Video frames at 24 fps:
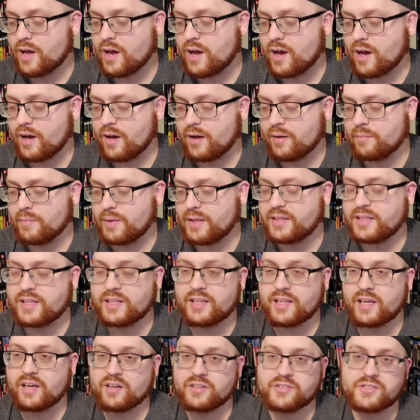And
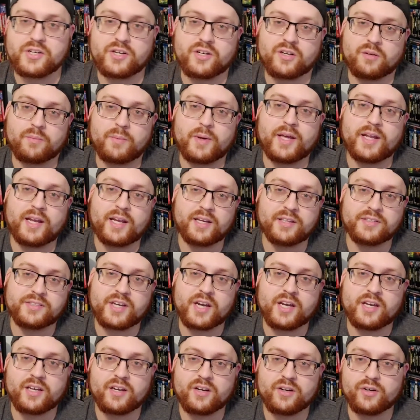then they also talked about
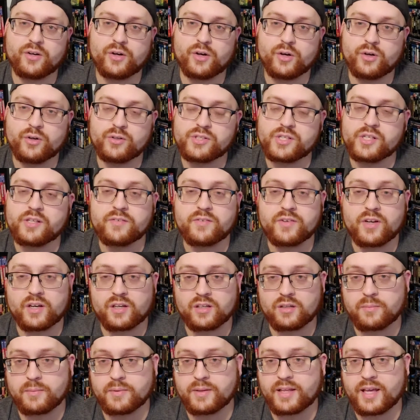anti-heroes, and
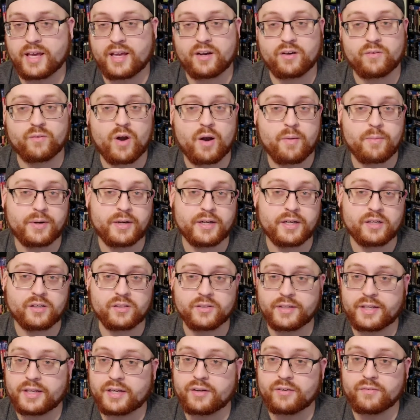they had a Robert
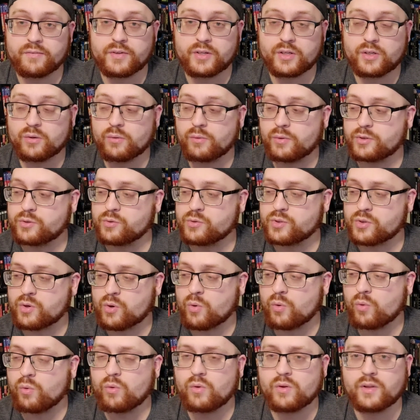Englund interview, which was
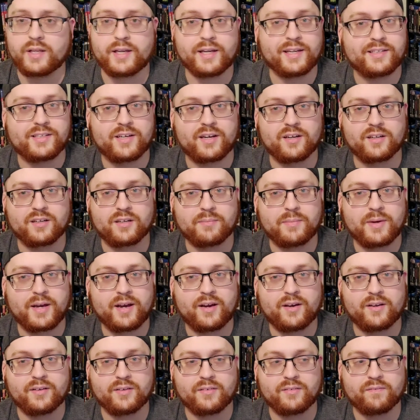cool, and he talked
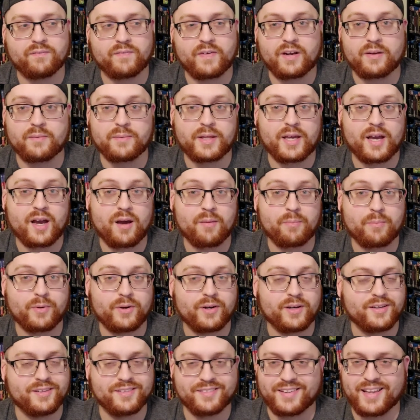about Phantom of the
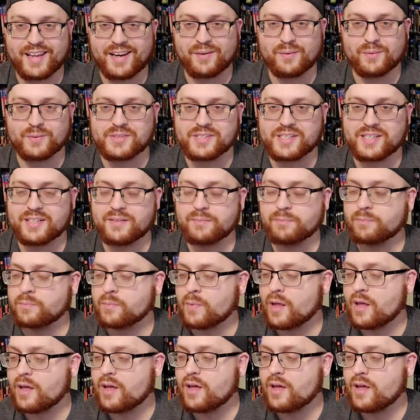Opera that he was in.